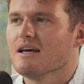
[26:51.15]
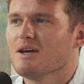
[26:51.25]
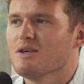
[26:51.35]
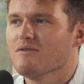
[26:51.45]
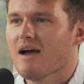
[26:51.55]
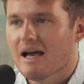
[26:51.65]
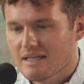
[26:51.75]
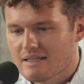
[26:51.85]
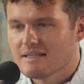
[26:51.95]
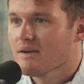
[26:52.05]
You've had
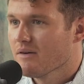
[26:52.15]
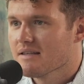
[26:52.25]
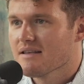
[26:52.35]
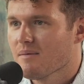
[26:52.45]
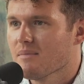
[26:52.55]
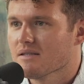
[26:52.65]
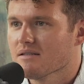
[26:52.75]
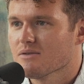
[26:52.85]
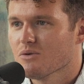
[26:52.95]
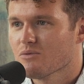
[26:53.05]
an interior design
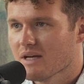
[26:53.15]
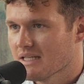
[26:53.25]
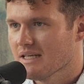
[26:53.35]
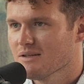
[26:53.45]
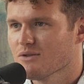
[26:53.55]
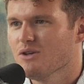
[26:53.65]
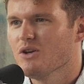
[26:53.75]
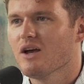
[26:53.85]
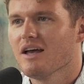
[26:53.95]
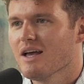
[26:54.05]
business already, so
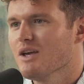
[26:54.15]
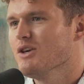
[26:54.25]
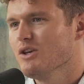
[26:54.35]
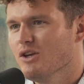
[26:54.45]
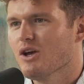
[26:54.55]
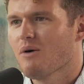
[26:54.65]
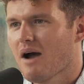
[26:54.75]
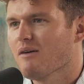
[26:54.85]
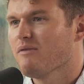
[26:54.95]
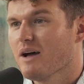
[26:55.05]
you know
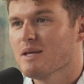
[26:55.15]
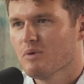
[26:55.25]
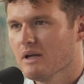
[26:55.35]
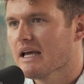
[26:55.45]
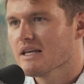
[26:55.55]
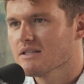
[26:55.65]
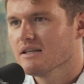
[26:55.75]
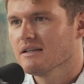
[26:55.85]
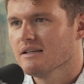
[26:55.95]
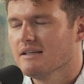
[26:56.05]
how far your money gets you.